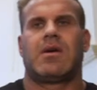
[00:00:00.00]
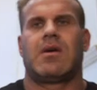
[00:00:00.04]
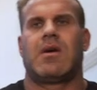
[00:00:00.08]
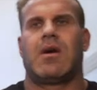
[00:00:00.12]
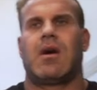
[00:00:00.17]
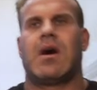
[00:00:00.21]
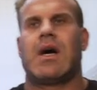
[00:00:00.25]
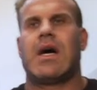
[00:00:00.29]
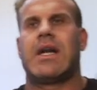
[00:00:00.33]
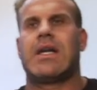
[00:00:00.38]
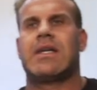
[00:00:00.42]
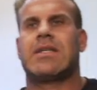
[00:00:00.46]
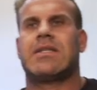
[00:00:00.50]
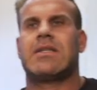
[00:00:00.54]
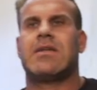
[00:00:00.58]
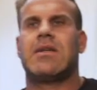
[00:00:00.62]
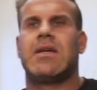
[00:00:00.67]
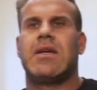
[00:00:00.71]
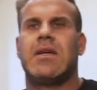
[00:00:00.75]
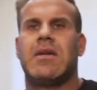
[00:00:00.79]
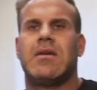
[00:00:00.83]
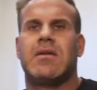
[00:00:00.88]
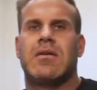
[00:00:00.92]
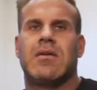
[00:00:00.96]
in.
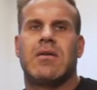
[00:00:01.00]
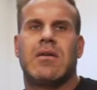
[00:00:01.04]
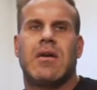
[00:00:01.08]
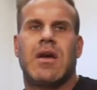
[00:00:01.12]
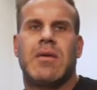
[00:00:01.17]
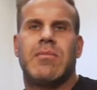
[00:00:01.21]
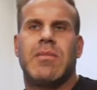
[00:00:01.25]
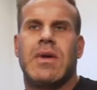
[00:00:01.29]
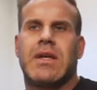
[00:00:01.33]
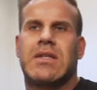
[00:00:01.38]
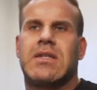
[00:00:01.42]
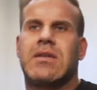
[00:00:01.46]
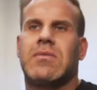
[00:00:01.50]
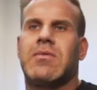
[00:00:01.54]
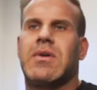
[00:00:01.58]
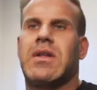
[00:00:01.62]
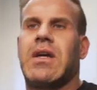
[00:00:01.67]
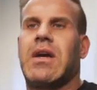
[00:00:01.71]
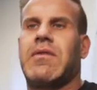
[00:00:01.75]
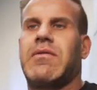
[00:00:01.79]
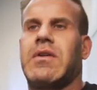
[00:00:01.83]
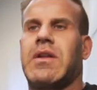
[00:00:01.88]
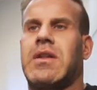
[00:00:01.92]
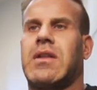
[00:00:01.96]
Honestly, I mix it
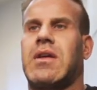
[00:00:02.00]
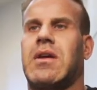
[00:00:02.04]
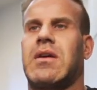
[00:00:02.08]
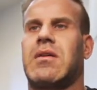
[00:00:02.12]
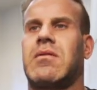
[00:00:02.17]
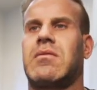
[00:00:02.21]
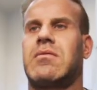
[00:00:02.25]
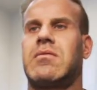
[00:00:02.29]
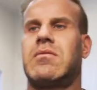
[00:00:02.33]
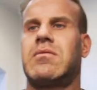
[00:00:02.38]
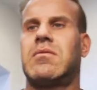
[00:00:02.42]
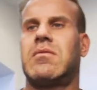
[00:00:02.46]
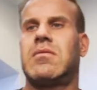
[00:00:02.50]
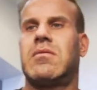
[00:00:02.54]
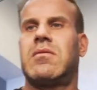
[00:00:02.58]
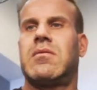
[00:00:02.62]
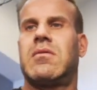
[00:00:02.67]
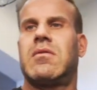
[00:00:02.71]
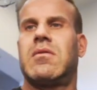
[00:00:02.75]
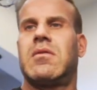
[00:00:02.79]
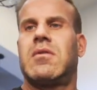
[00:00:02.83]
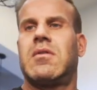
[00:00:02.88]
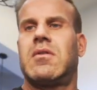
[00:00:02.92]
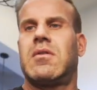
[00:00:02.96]
with everything
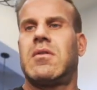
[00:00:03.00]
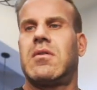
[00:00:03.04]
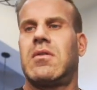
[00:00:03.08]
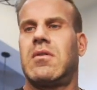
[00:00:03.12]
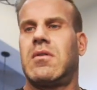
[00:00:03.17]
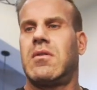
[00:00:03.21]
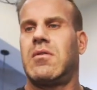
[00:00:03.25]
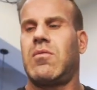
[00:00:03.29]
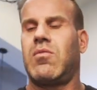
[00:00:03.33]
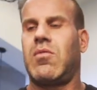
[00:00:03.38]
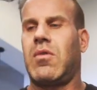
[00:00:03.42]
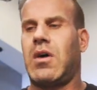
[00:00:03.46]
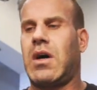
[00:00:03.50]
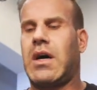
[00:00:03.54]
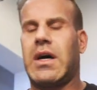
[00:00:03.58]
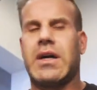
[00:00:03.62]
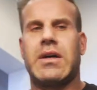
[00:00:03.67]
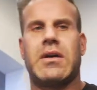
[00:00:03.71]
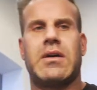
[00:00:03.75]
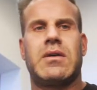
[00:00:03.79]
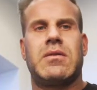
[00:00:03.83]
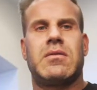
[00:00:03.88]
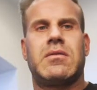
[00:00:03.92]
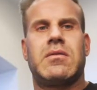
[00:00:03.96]

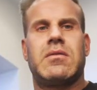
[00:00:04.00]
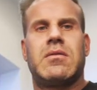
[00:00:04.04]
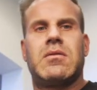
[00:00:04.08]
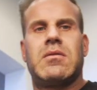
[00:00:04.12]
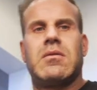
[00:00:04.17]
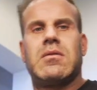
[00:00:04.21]
water,